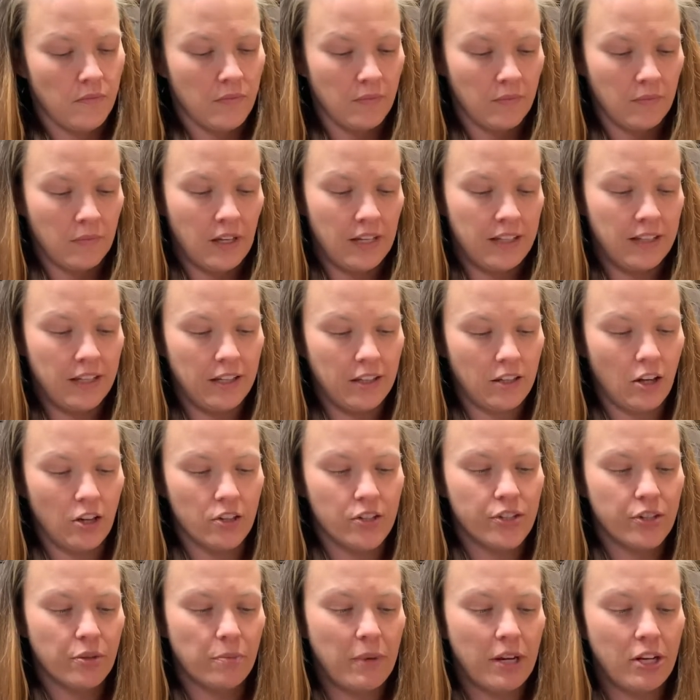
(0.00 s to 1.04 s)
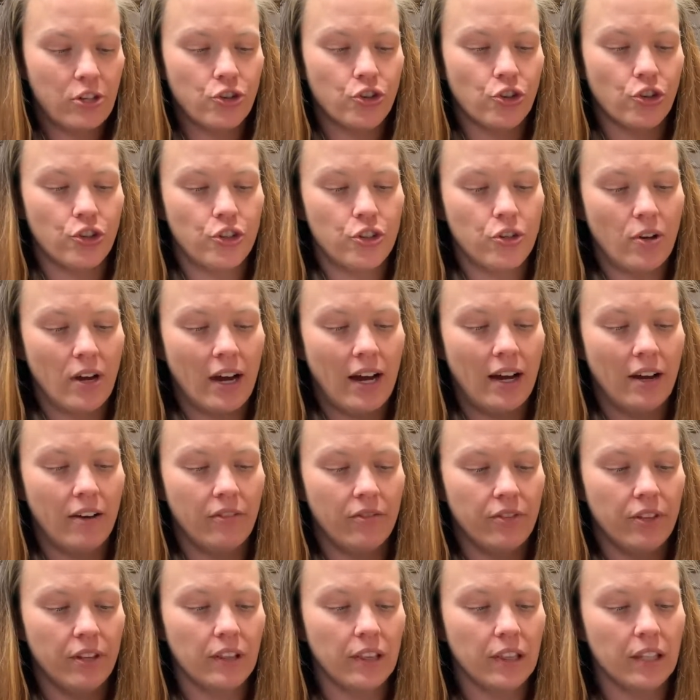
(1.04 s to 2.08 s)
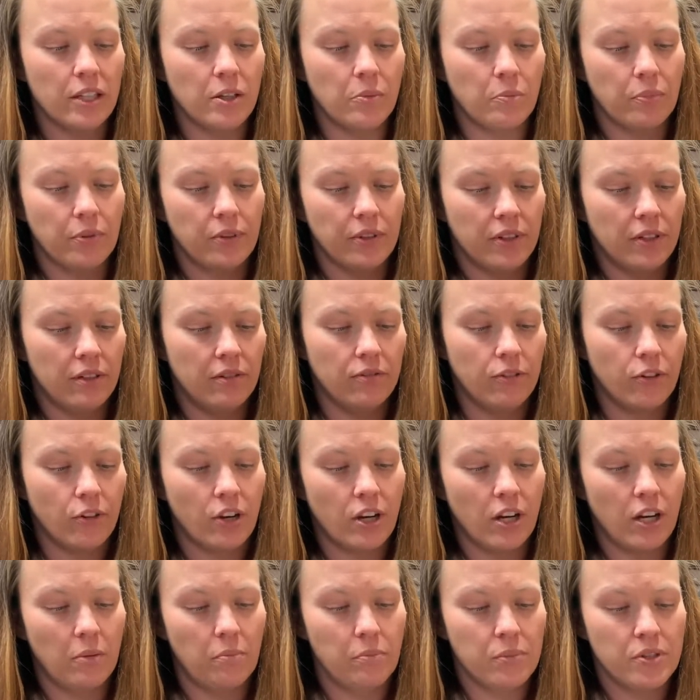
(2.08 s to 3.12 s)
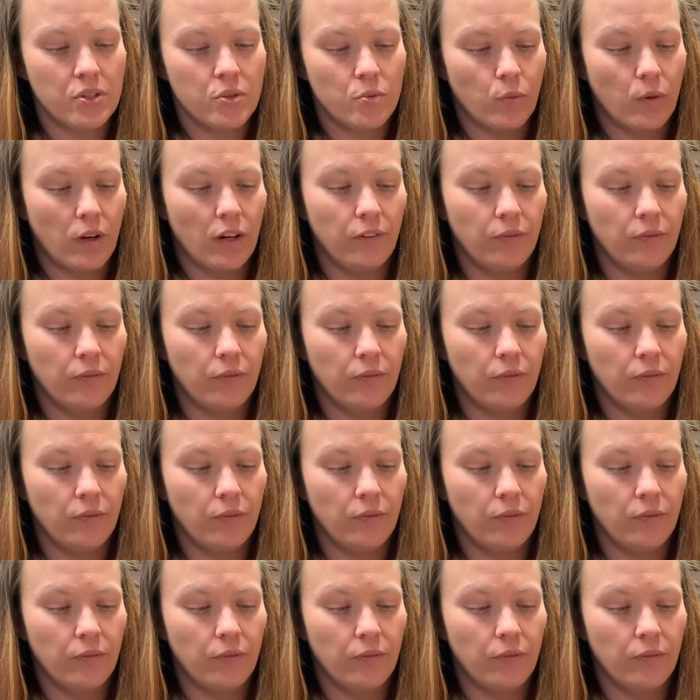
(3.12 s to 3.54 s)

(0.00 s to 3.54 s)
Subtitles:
And then also make sure you have the lip of your cup as well.